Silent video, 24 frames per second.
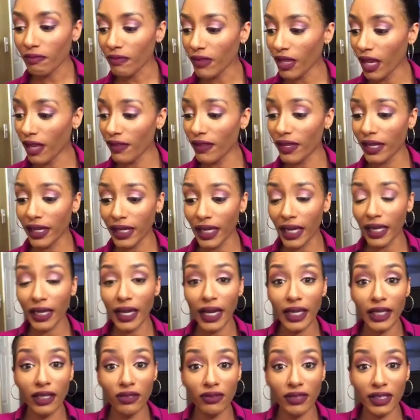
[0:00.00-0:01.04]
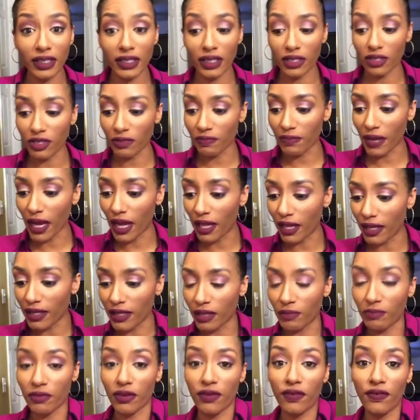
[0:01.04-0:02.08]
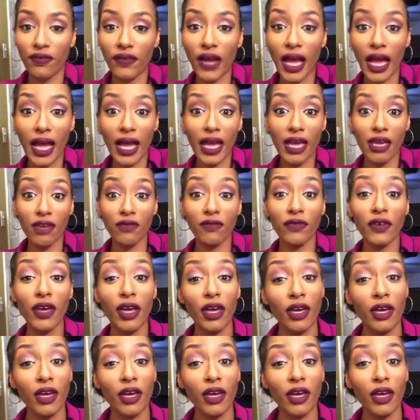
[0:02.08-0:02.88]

And then again, I used Addiction Palette number 5,